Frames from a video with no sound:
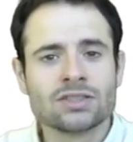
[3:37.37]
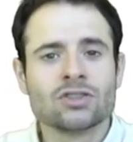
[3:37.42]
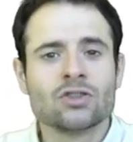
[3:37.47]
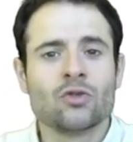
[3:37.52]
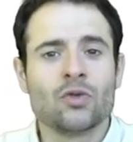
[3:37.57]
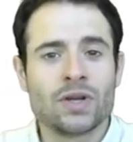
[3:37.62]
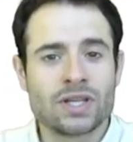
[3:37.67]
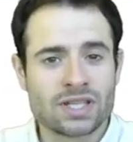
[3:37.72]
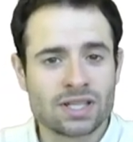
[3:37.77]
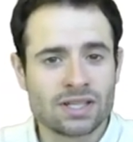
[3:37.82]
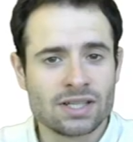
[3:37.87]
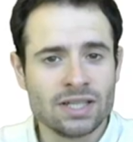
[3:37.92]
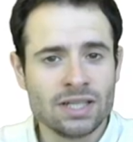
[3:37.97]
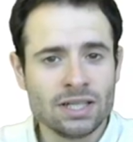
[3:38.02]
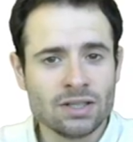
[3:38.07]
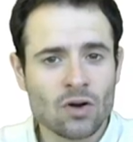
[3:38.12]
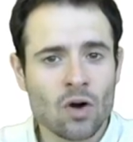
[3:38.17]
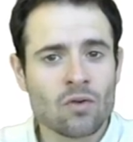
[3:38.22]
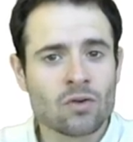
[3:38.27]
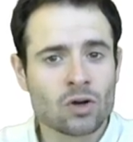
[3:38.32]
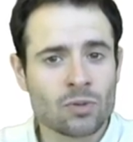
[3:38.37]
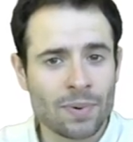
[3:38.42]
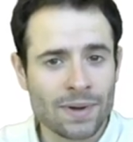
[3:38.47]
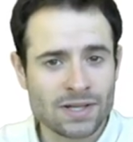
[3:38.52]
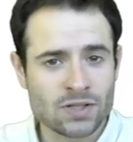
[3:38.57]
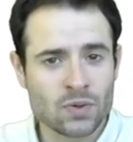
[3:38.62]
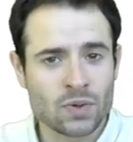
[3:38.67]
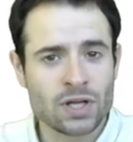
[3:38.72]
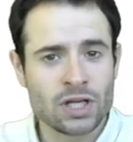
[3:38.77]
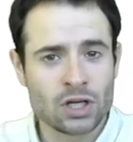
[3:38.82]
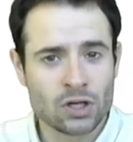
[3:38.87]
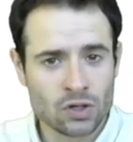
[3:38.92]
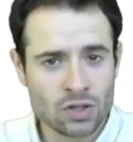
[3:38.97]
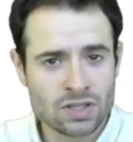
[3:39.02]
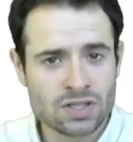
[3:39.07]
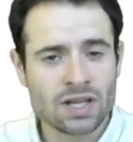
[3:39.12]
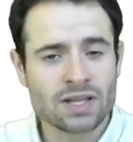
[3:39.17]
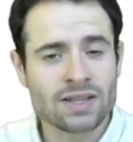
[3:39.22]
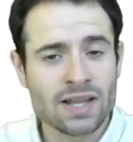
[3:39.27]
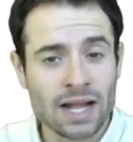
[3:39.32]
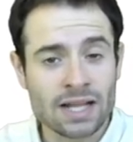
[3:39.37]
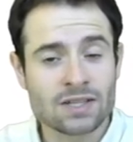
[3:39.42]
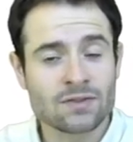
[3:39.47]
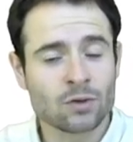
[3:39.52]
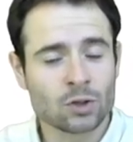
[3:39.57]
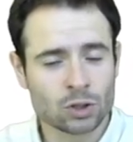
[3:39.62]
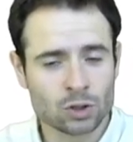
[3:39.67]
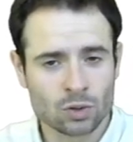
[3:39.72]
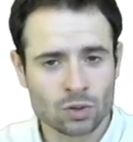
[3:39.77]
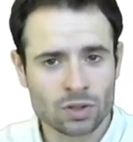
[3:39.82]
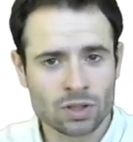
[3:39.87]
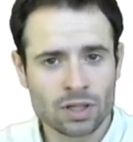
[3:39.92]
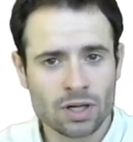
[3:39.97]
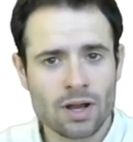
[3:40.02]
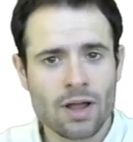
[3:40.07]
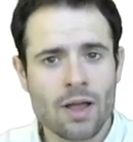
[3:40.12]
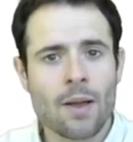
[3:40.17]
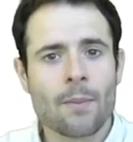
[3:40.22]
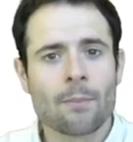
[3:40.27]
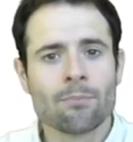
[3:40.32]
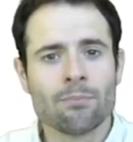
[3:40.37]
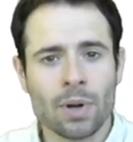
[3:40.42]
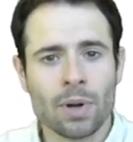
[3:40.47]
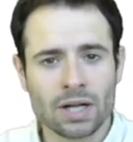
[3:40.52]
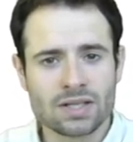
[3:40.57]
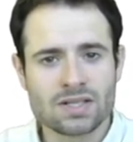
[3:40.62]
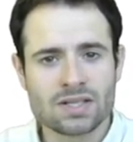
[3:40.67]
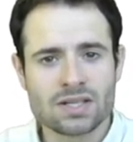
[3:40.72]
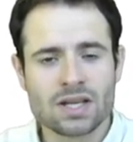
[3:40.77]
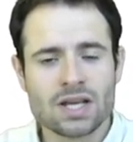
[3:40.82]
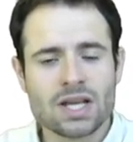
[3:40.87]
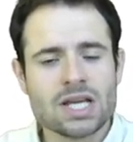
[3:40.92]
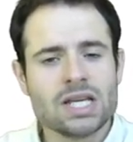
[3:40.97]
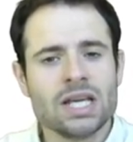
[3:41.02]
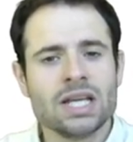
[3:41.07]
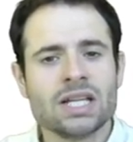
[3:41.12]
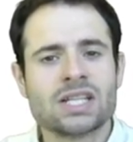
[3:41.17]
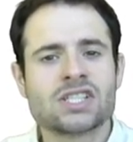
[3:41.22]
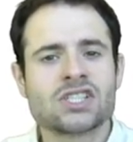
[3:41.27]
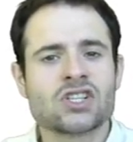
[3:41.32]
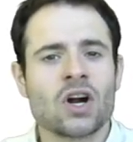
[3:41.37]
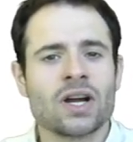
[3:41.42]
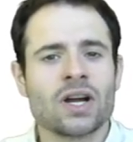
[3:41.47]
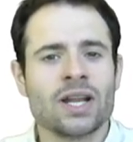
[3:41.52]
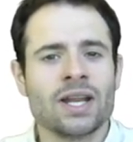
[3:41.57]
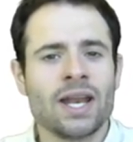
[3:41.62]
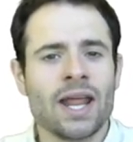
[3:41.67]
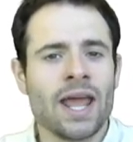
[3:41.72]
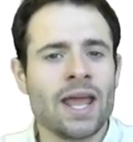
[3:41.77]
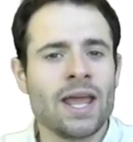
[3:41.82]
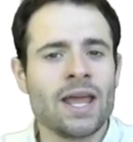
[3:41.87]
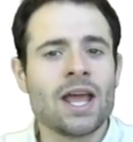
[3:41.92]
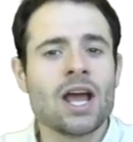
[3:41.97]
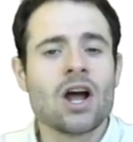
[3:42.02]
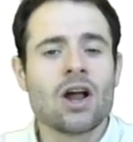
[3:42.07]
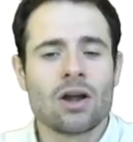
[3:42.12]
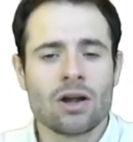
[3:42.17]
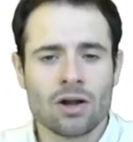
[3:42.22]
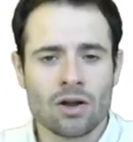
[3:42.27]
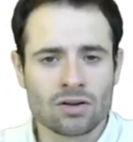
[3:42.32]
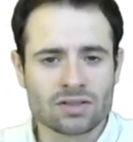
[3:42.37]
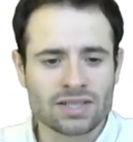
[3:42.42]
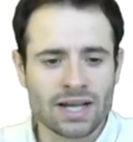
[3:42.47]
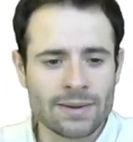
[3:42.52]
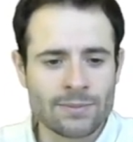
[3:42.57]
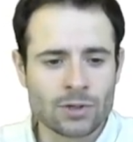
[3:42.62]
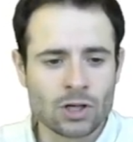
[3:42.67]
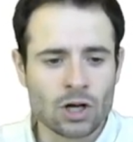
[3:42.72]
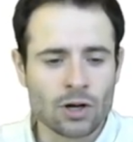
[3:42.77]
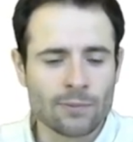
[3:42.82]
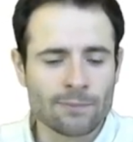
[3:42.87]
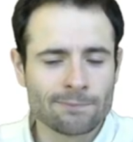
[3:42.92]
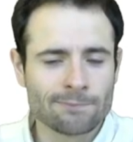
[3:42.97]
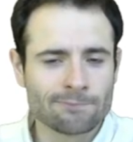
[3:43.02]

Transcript: recently over the past 20 years, that's for sure, but it started a long time ago.